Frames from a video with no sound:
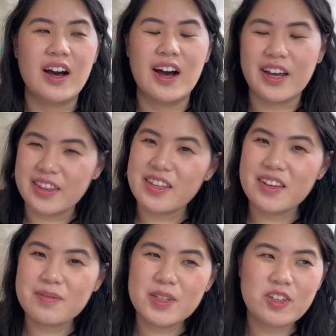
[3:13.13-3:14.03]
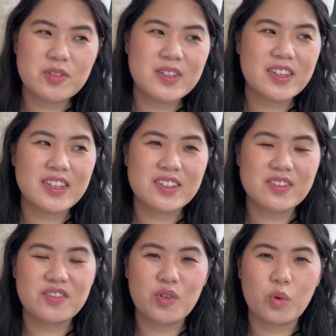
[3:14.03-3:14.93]
I think I've been using this
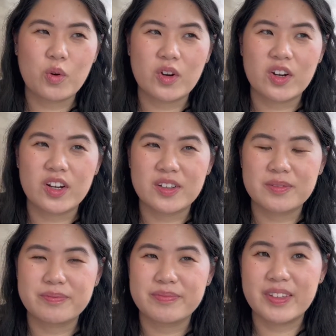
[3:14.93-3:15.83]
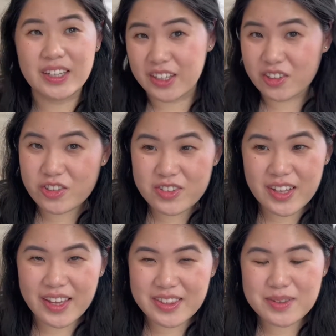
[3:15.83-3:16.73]
for years
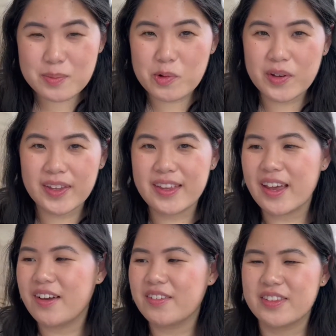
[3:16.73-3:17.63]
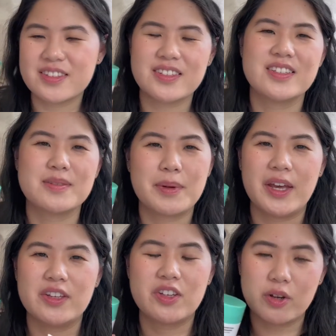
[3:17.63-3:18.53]
at this point now. This is
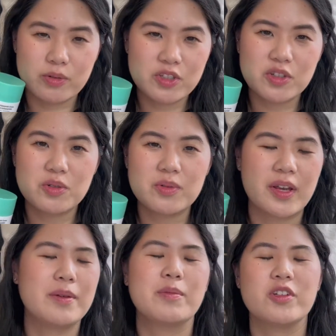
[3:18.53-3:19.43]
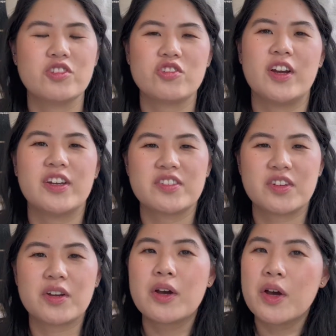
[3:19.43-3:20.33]
my go-to night
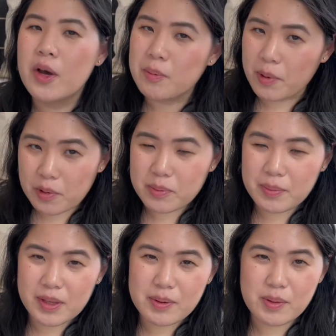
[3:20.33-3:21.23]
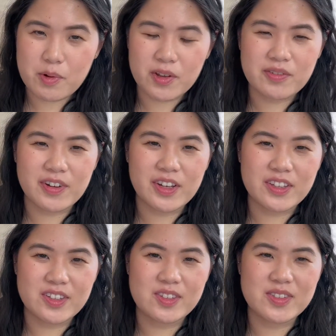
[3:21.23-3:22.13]
moisturizer. Both me and my
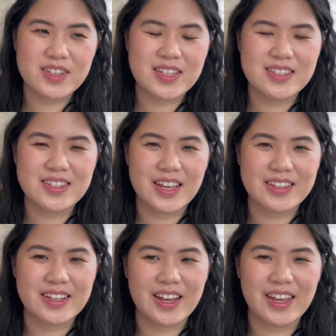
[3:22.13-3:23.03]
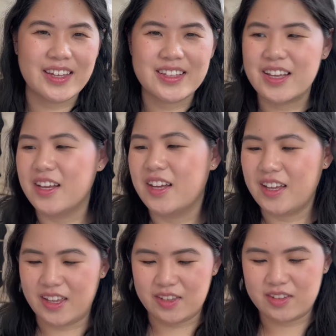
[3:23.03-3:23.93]
boyfriend use this at night
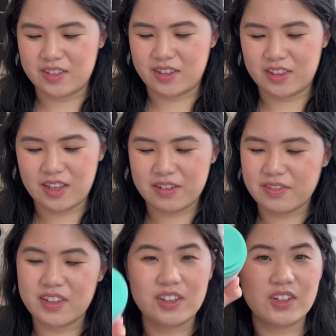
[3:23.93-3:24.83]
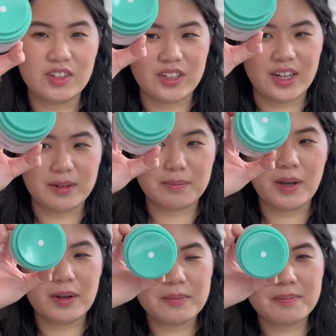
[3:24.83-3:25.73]
and love the little like
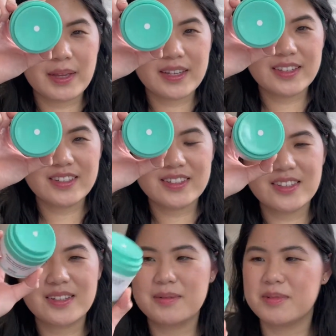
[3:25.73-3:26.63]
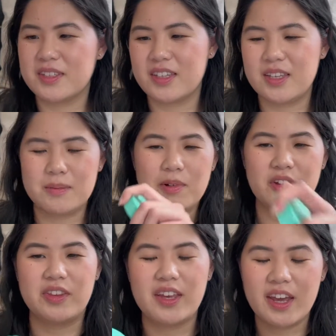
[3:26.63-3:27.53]
pump mechanism to keep all
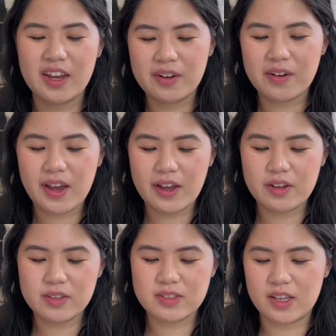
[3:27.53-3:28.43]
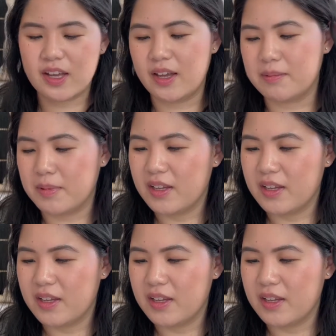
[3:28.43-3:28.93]
the air out. Um,